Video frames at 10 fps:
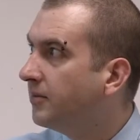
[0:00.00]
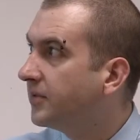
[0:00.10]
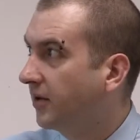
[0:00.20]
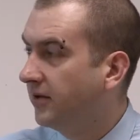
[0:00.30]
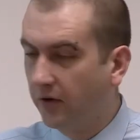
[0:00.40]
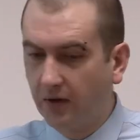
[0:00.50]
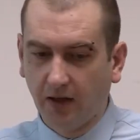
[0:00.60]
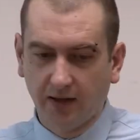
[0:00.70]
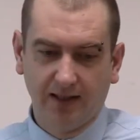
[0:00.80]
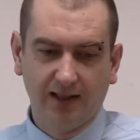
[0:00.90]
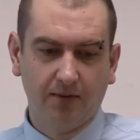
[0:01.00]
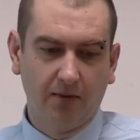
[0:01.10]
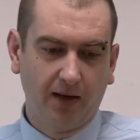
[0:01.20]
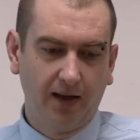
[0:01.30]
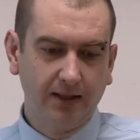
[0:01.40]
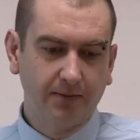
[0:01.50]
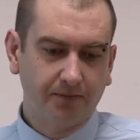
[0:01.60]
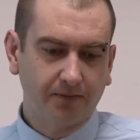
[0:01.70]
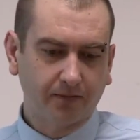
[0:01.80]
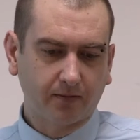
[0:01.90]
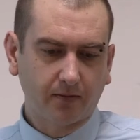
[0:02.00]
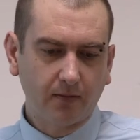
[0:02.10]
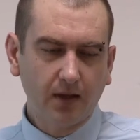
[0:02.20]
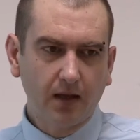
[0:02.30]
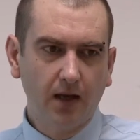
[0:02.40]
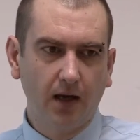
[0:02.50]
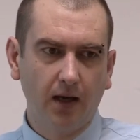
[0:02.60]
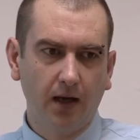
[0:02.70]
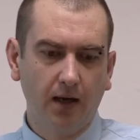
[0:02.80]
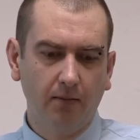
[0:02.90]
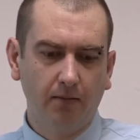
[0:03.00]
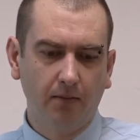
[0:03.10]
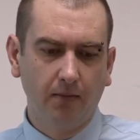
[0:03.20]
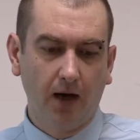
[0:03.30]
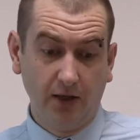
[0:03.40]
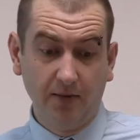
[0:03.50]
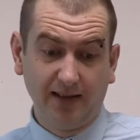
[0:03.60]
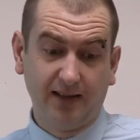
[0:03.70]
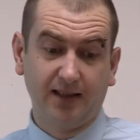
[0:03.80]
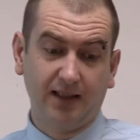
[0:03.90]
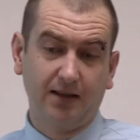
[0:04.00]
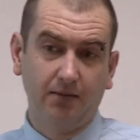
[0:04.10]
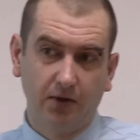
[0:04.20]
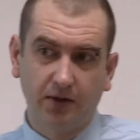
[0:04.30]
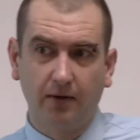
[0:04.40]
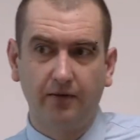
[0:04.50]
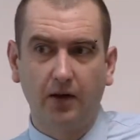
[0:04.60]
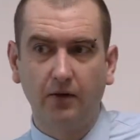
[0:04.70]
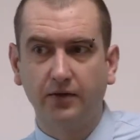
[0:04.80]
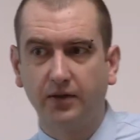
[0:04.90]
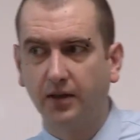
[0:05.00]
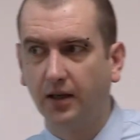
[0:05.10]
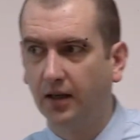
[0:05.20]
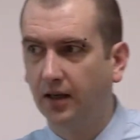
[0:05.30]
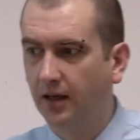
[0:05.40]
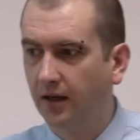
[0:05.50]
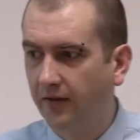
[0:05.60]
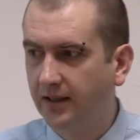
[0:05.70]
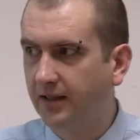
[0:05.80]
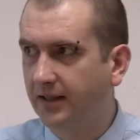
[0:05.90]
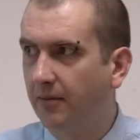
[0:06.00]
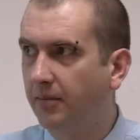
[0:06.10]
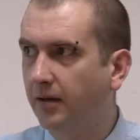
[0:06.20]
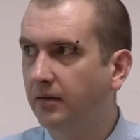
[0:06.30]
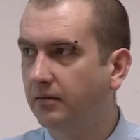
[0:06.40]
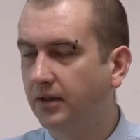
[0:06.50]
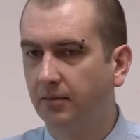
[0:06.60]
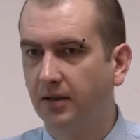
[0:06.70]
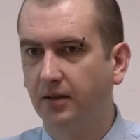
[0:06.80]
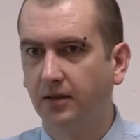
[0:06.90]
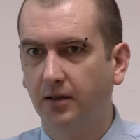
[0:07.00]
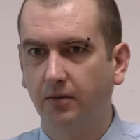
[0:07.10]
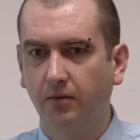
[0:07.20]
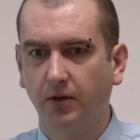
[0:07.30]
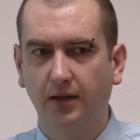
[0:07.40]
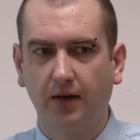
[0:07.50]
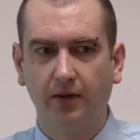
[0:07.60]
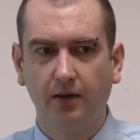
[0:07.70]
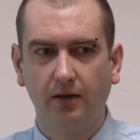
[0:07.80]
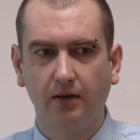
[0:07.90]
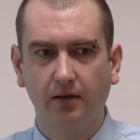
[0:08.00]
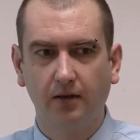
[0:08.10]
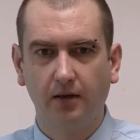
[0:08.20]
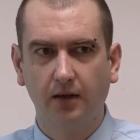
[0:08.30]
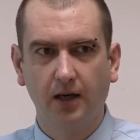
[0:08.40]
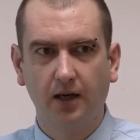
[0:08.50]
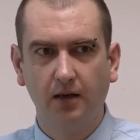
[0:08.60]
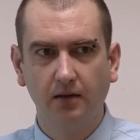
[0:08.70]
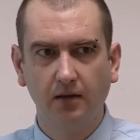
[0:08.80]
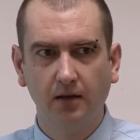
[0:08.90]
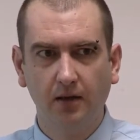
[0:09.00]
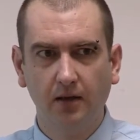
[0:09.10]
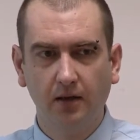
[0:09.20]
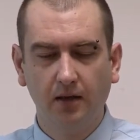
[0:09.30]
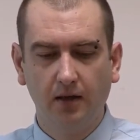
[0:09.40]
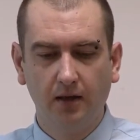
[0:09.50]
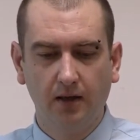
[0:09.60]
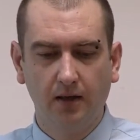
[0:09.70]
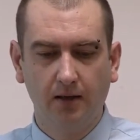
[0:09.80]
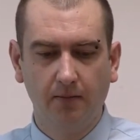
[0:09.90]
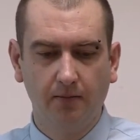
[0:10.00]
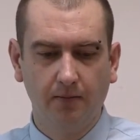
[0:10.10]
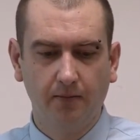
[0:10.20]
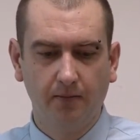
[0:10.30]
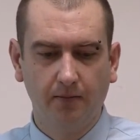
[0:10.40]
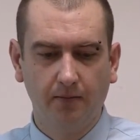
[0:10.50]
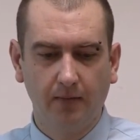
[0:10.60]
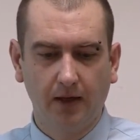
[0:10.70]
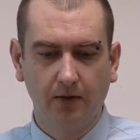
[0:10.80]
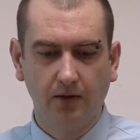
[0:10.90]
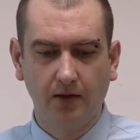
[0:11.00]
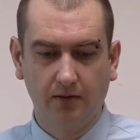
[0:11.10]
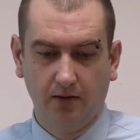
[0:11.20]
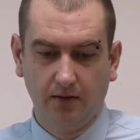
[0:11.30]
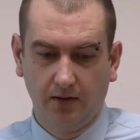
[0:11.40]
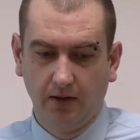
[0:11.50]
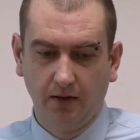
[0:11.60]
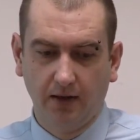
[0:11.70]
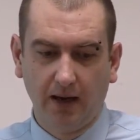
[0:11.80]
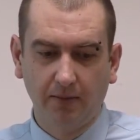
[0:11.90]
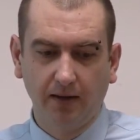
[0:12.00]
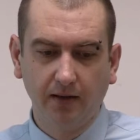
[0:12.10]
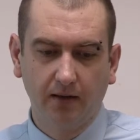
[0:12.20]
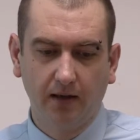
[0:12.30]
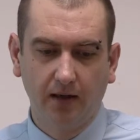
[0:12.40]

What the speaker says: So you've already got the system in place. A pneumatic system also involves a viscous damper, similar to what you'd have on a car, in order to do the damping.